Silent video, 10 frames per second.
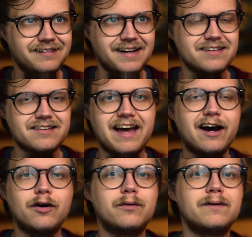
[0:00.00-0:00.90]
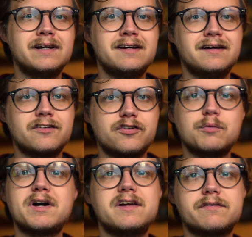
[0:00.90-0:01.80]
That's how so
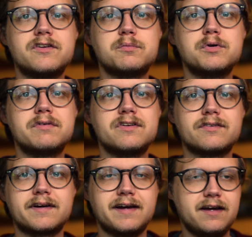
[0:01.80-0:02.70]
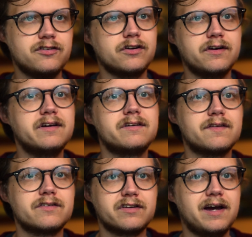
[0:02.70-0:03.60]
many of these movies like enter into
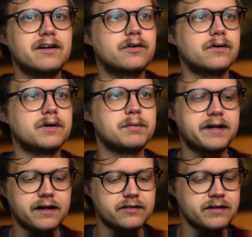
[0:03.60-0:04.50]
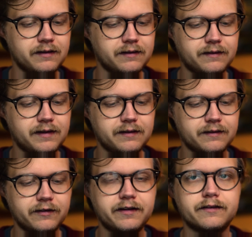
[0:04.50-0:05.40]
this category, because
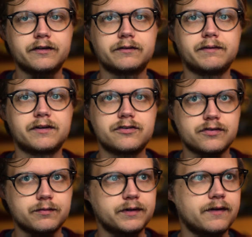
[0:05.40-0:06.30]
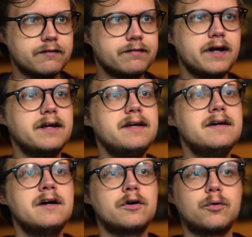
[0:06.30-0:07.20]
they're either like just really
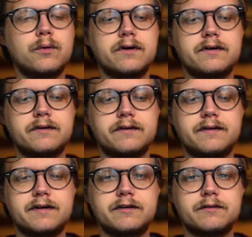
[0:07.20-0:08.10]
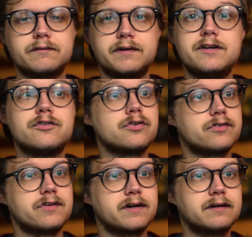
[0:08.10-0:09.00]
funny or they're
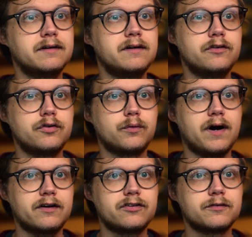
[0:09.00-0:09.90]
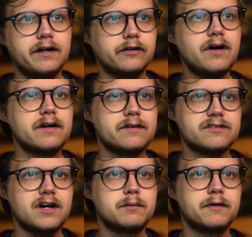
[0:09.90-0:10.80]
interesting to watch. And a lot of the
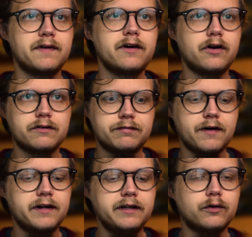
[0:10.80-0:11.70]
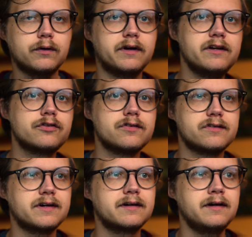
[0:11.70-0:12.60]
time they are funny or
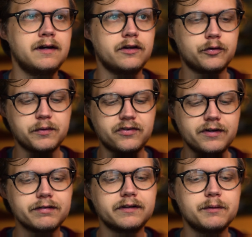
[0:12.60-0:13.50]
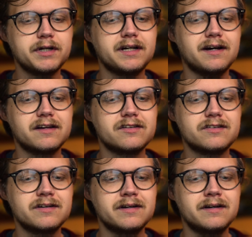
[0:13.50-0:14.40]
interesting specifically because